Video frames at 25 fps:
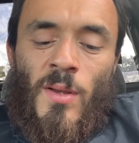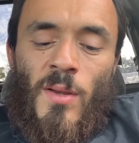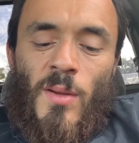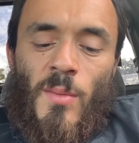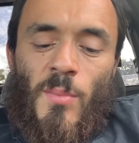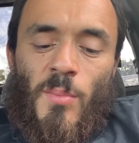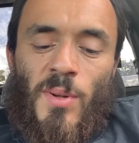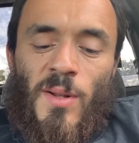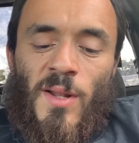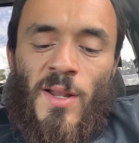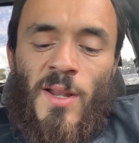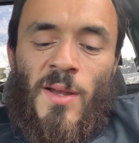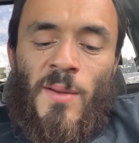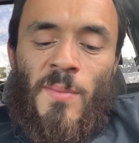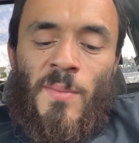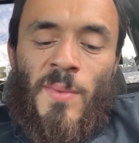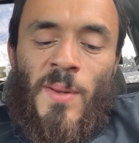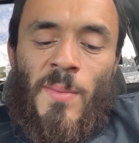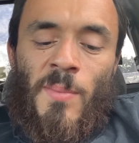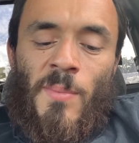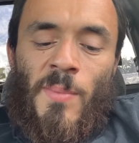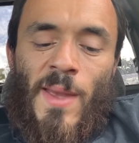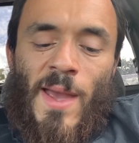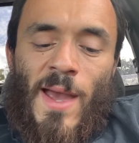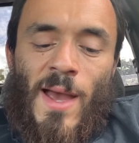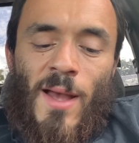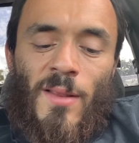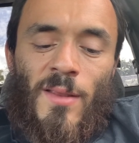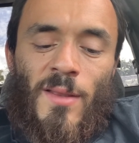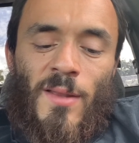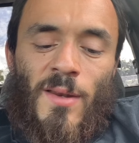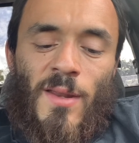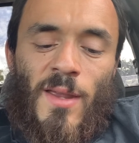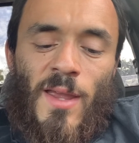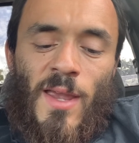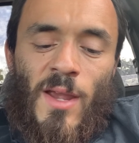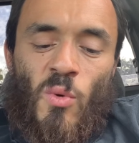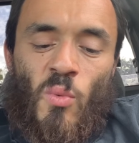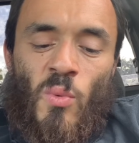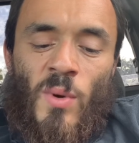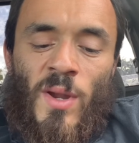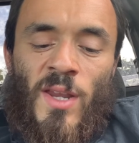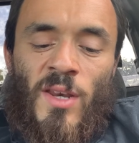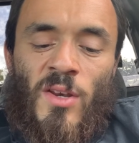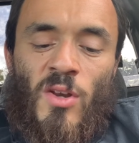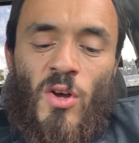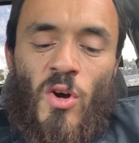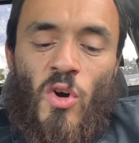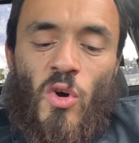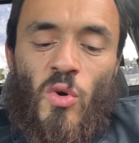plumbed and pallid, a
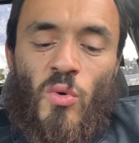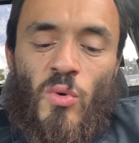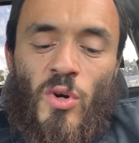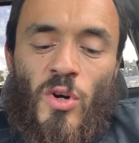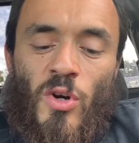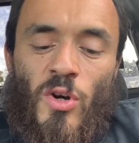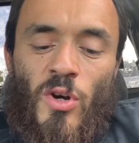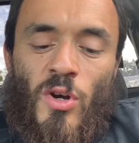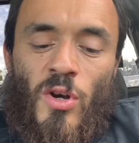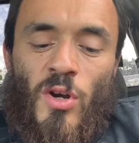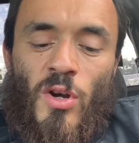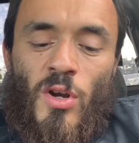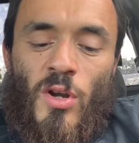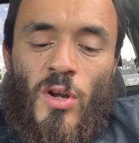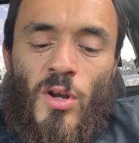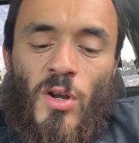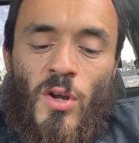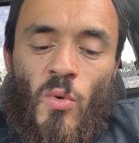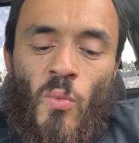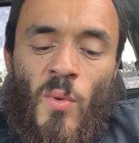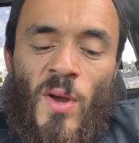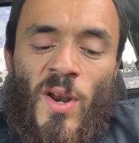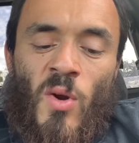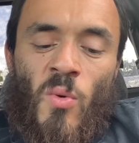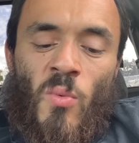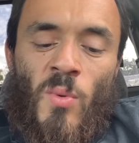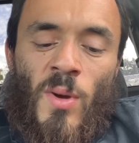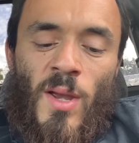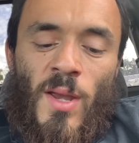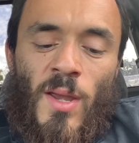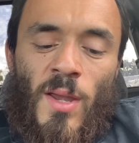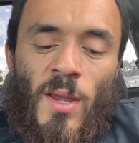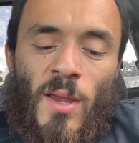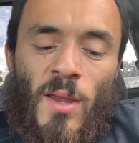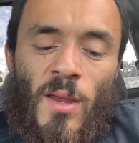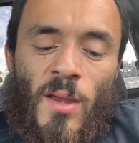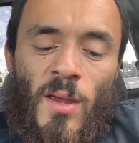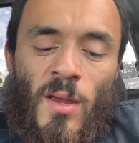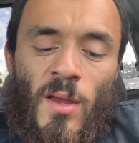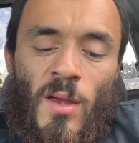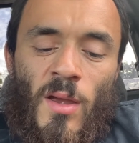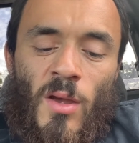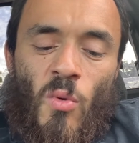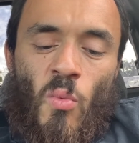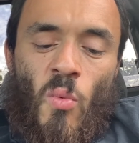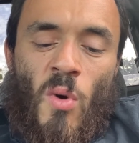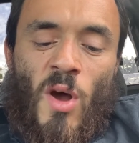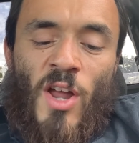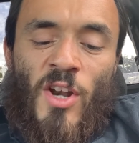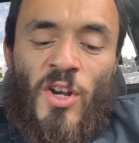winged odor went away,
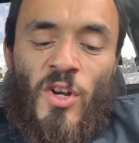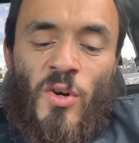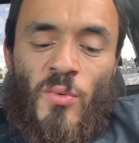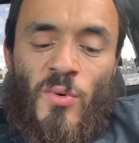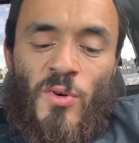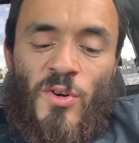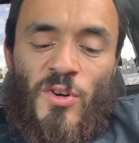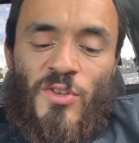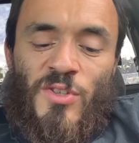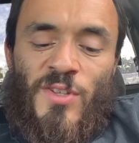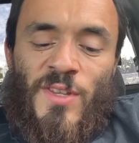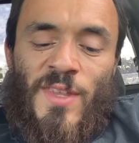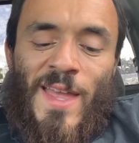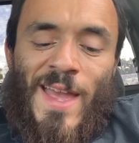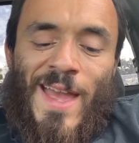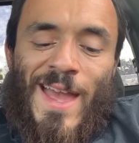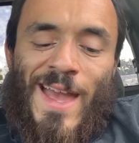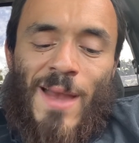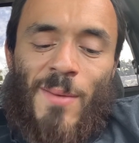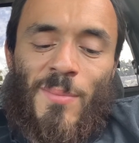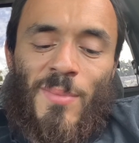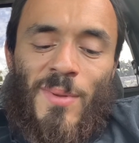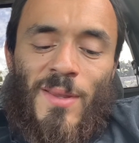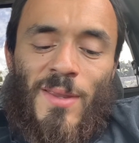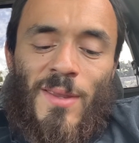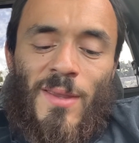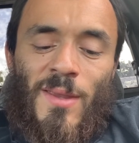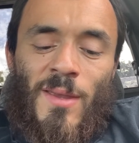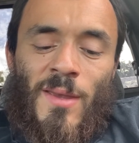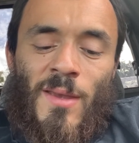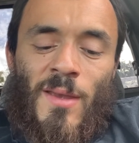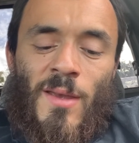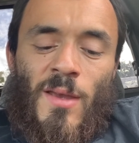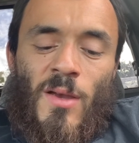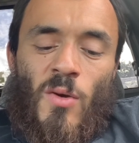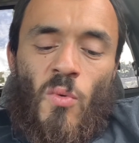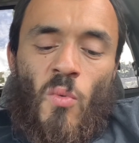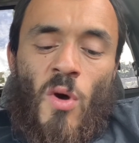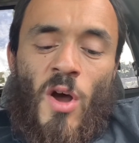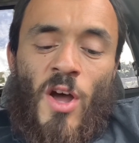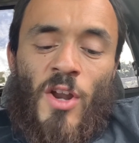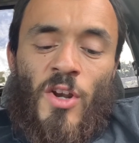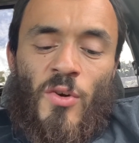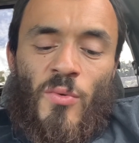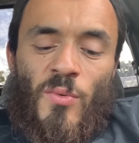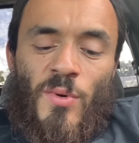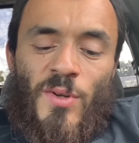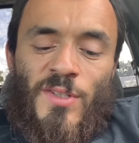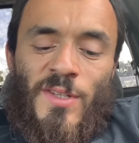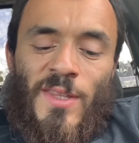Wanderers in the happy,
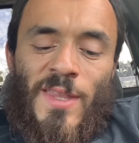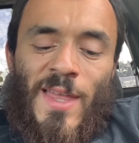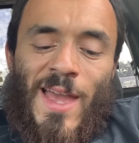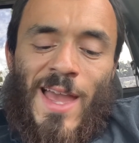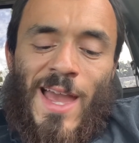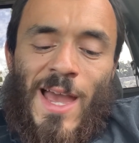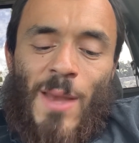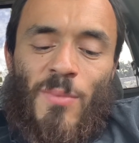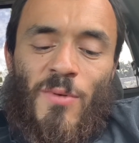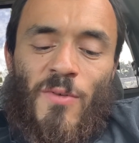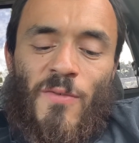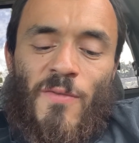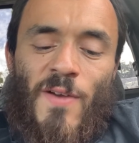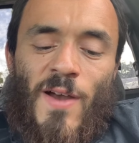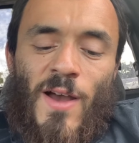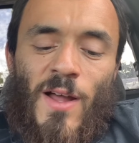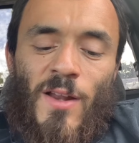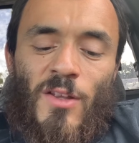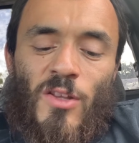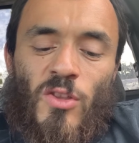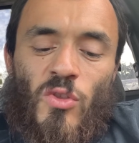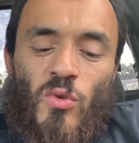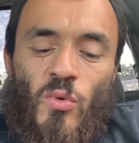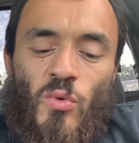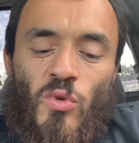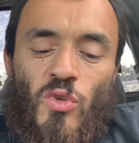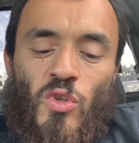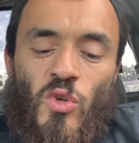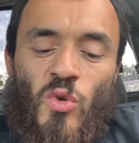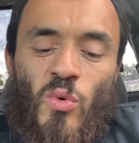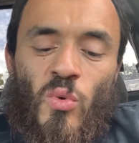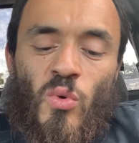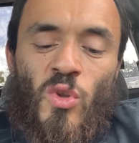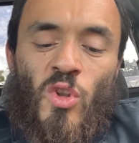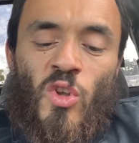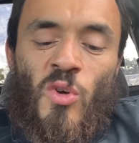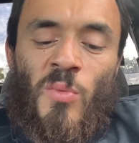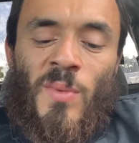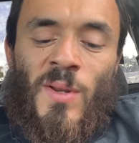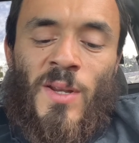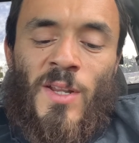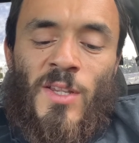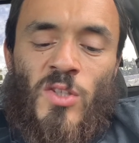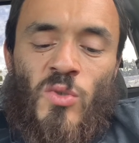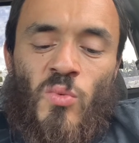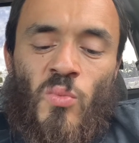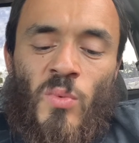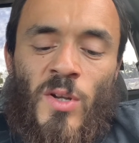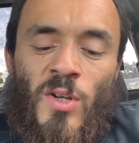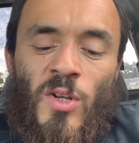wanderers in the happy valley through two
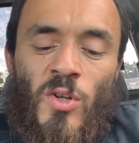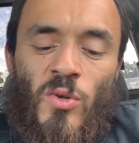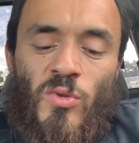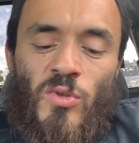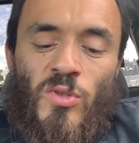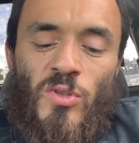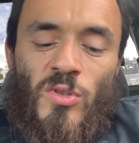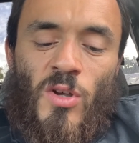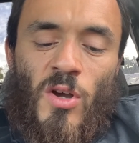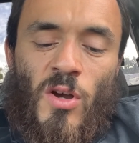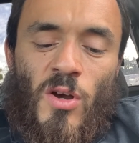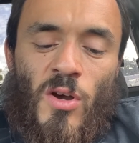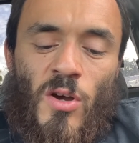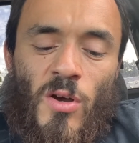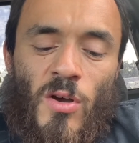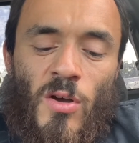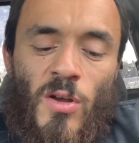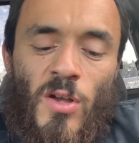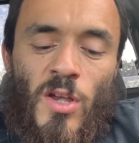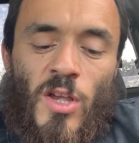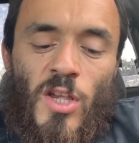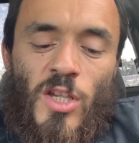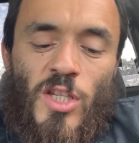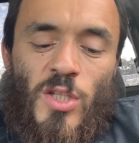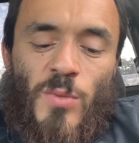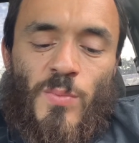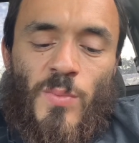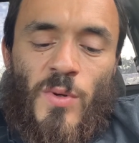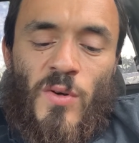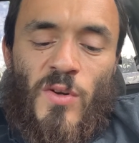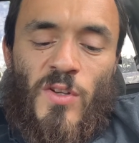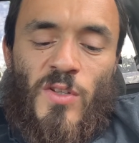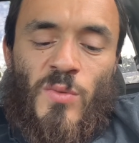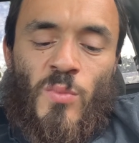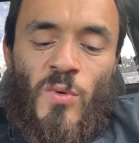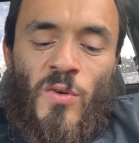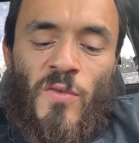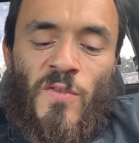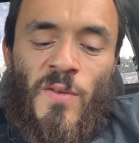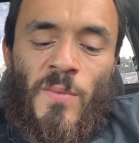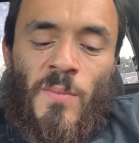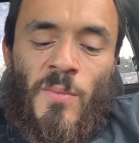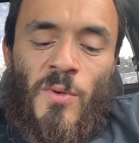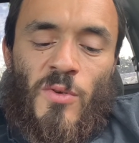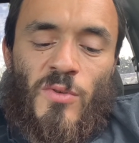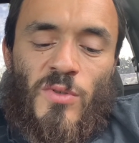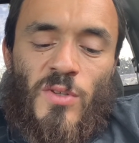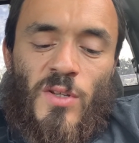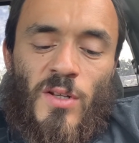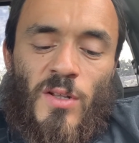luminous windows saw spirits moving
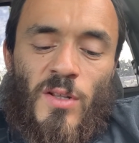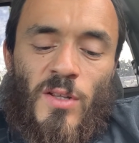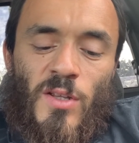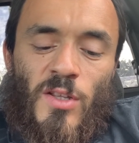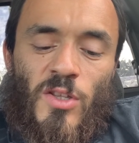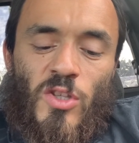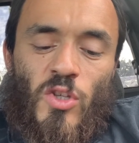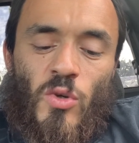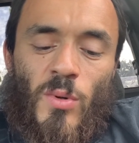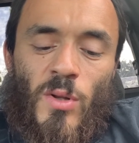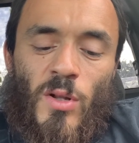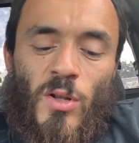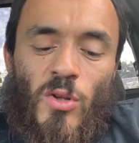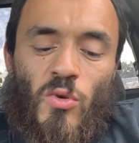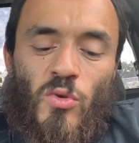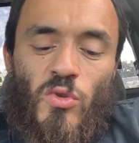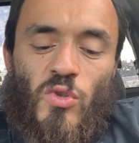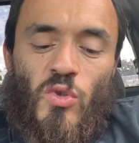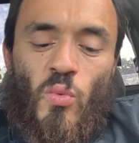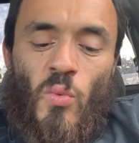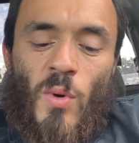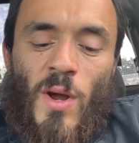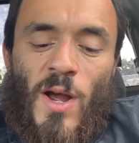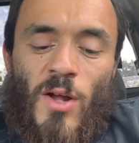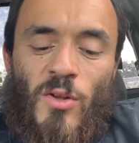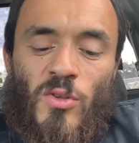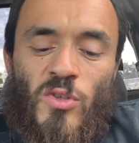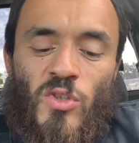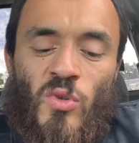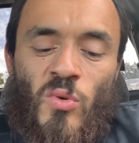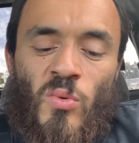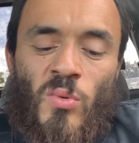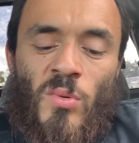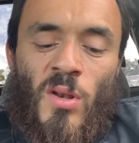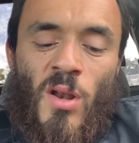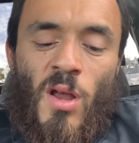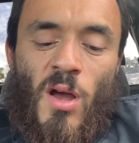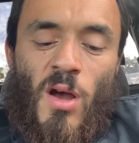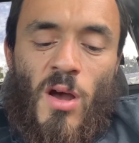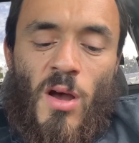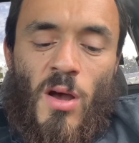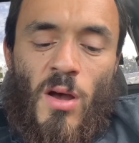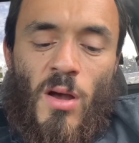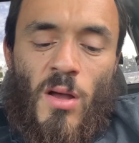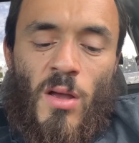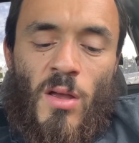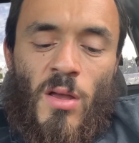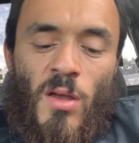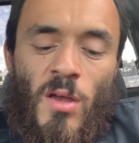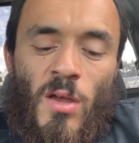musically to a lute's wild tune. law.
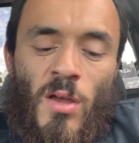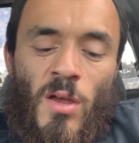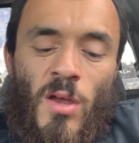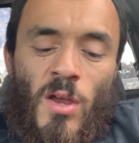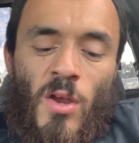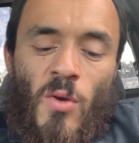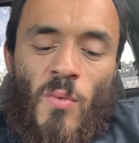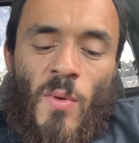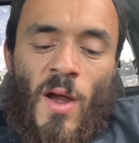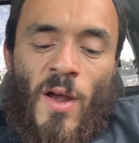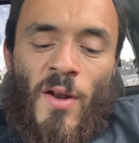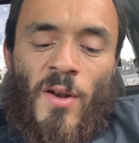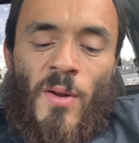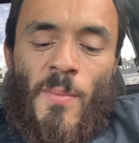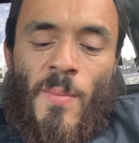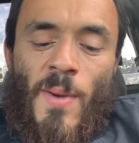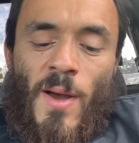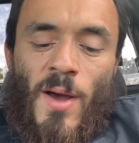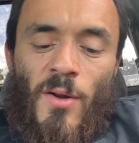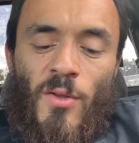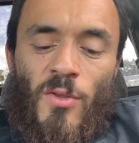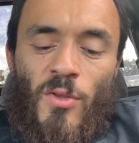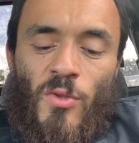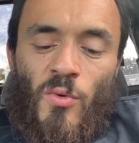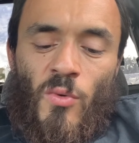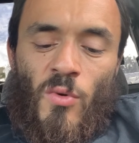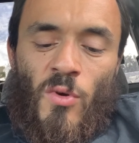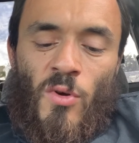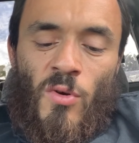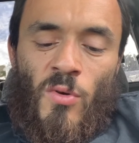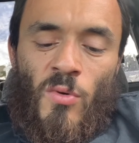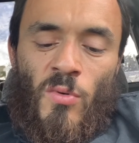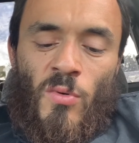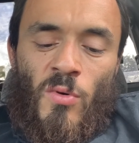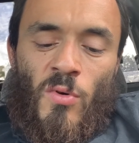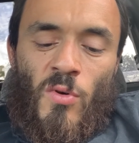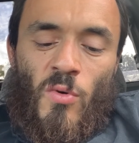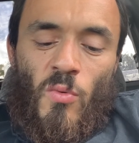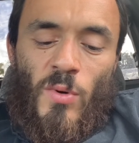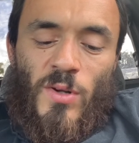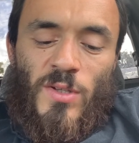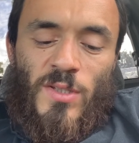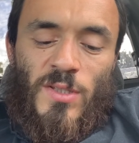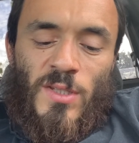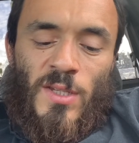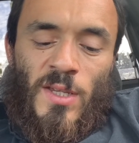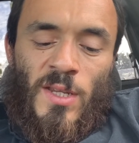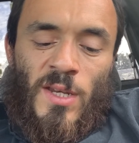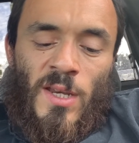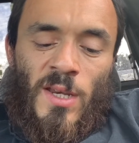Round about a throne were
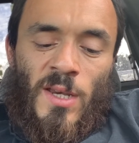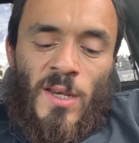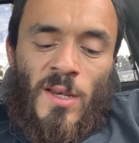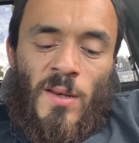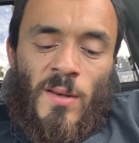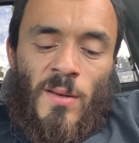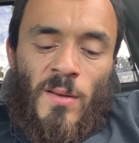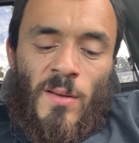sitting